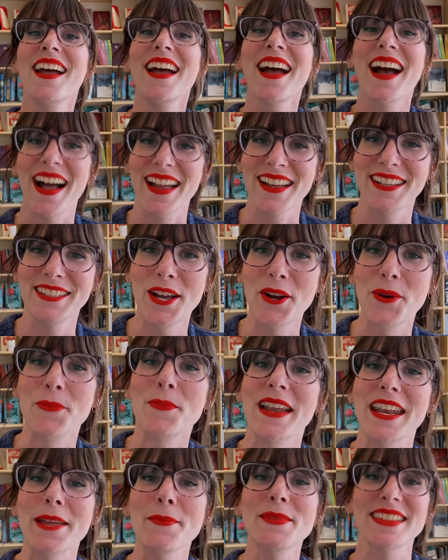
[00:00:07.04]
Hi, hello, my
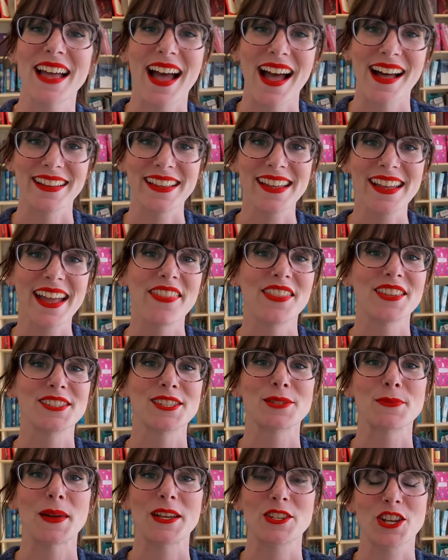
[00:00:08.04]
name is Allie and this is
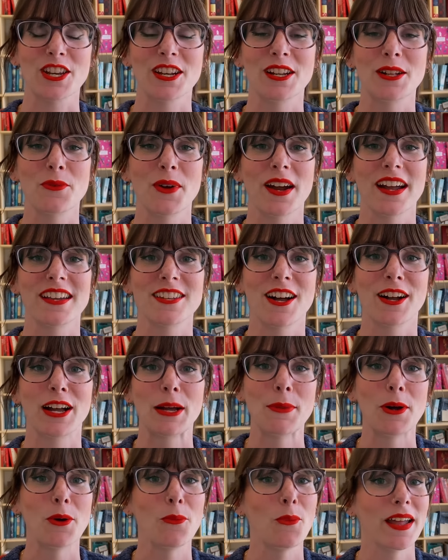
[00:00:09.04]
my channel where I talk
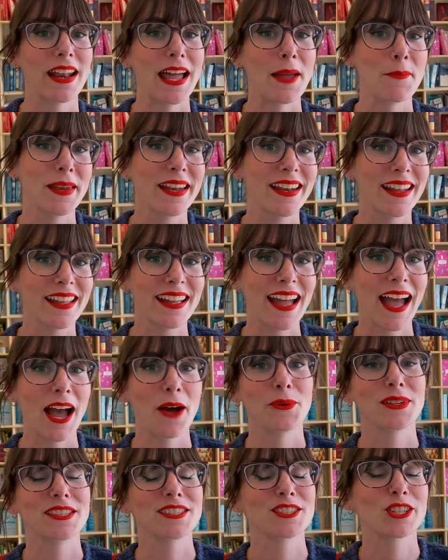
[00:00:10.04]
about what I'm knitting, how
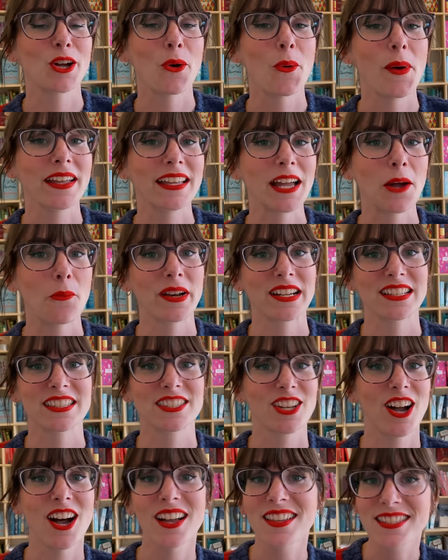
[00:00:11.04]
it's going, and what it's
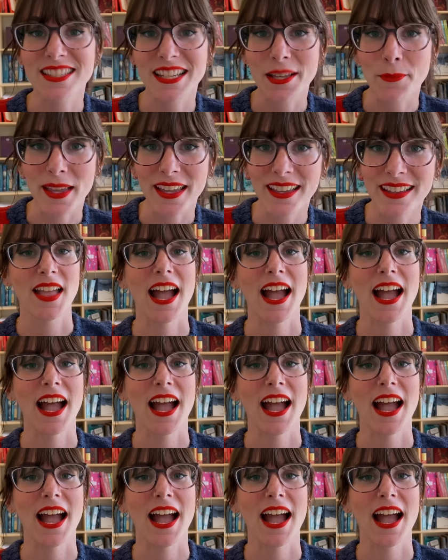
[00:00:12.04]
costing me.